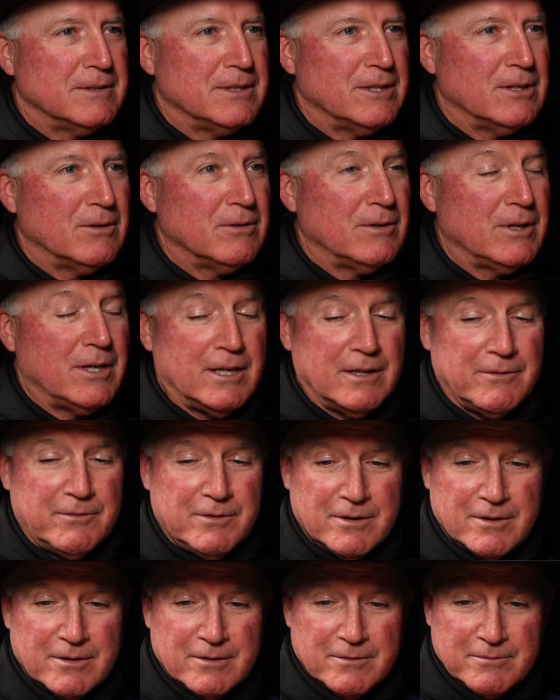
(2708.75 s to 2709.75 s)
You know, and if
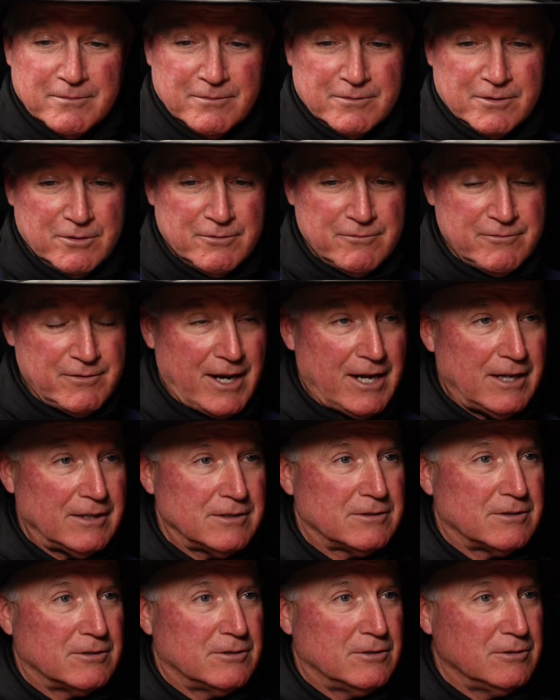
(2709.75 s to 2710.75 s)
you're too
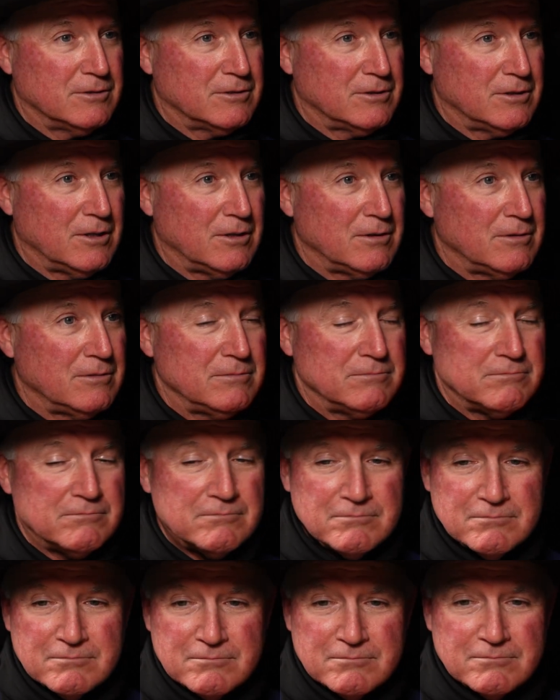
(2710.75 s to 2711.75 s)
fast or too slow,
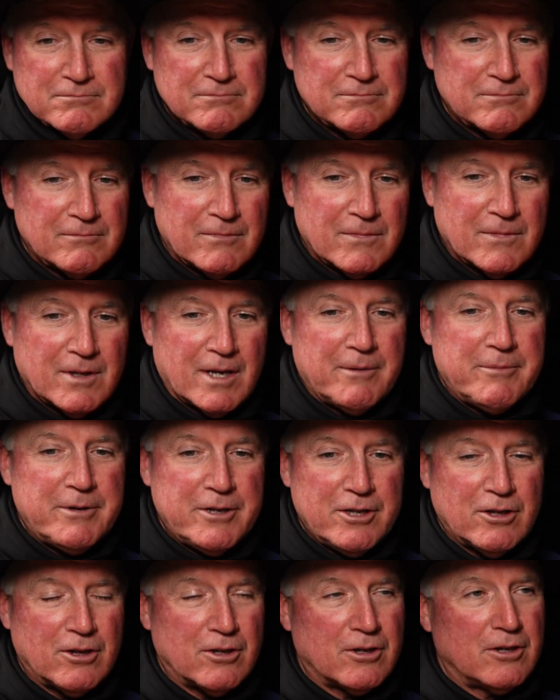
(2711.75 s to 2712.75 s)
I
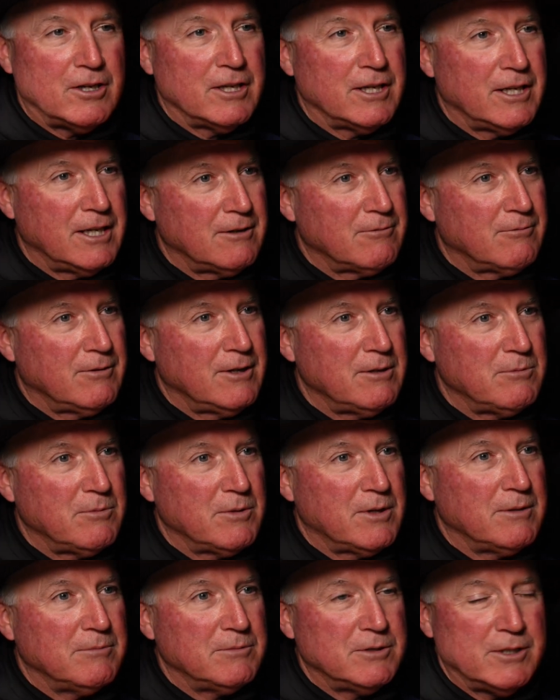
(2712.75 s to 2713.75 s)
mean, you learn to get in rhythm
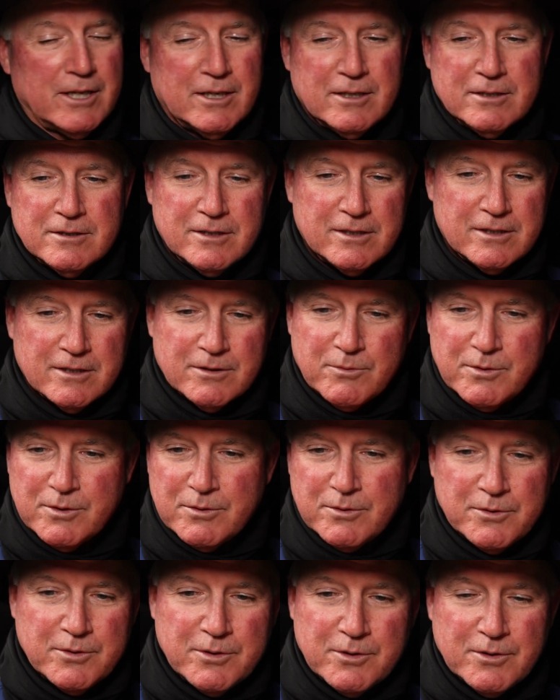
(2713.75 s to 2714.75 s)
with them chickens, you just,
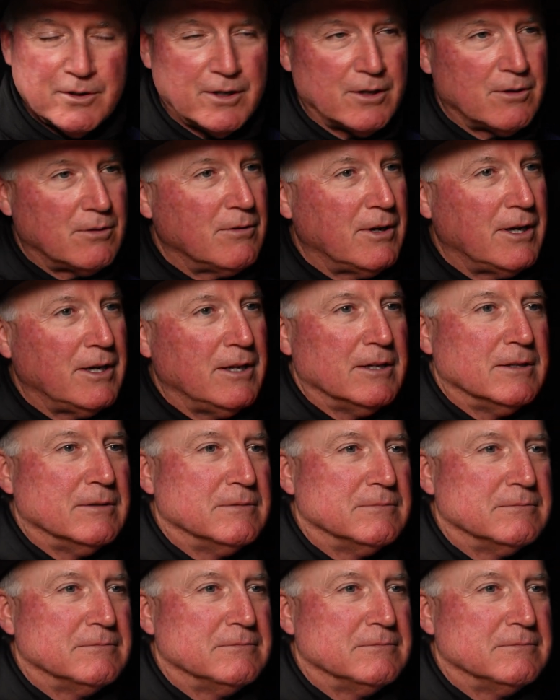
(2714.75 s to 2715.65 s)
and they go right in.